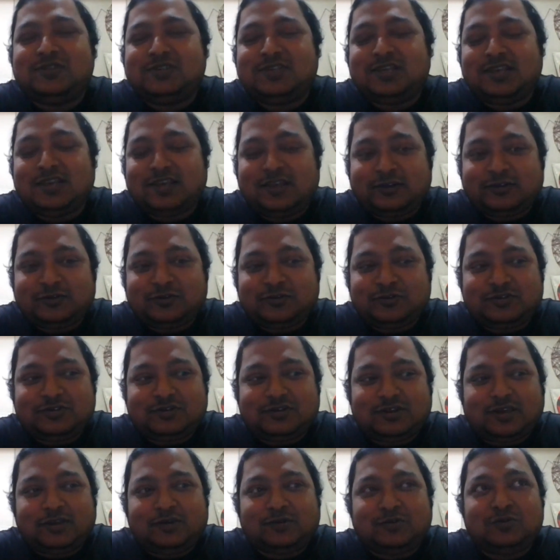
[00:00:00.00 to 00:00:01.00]
could see I could
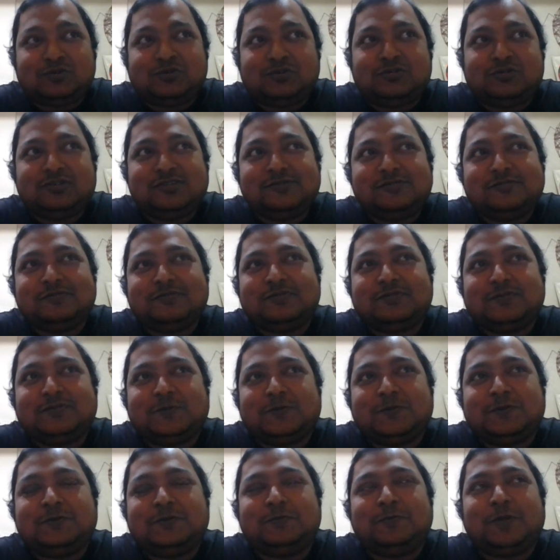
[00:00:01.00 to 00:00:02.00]

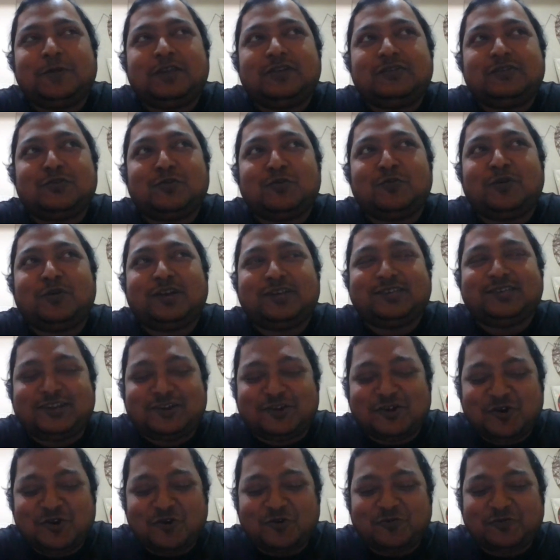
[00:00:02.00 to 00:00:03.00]
speak so much
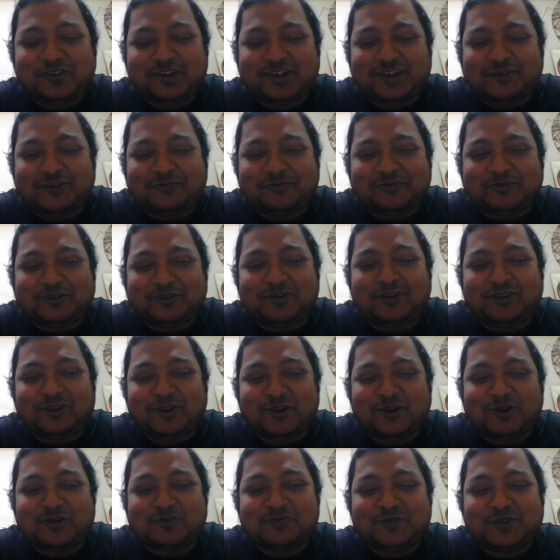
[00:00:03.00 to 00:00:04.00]
and open up a
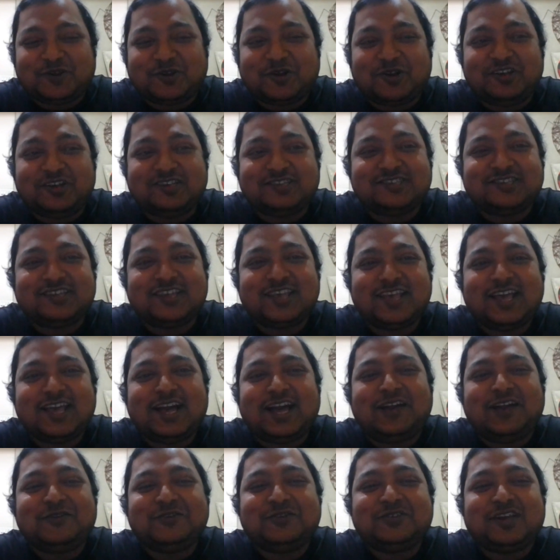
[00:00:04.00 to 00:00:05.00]
lot because
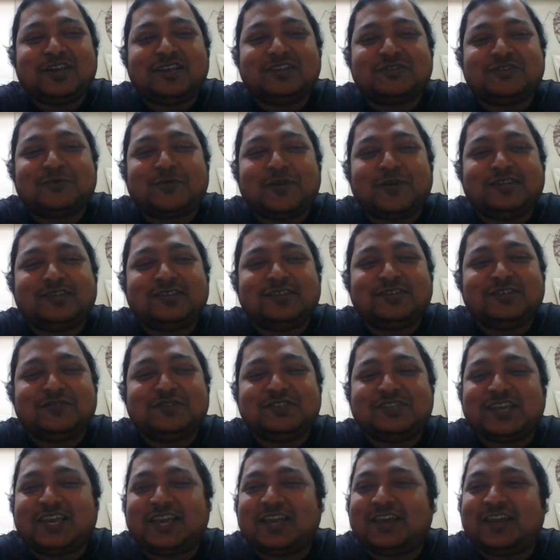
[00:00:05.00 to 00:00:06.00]
I was asked questions
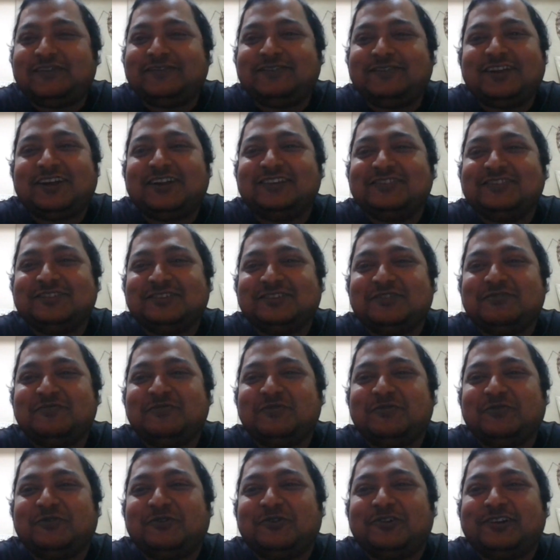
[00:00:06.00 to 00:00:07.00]
which I haven't answered
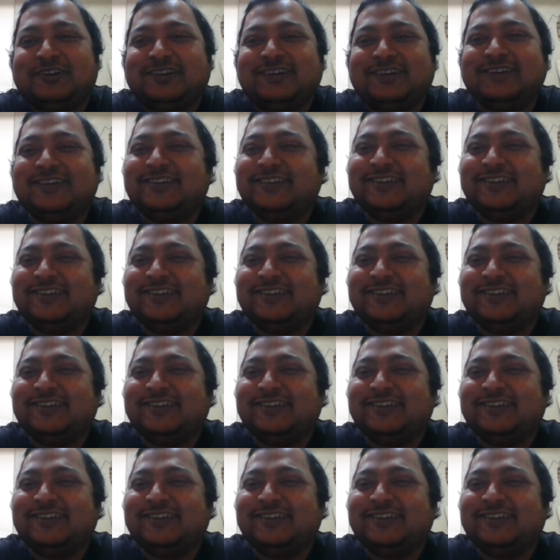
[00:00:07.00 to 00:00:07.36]
before.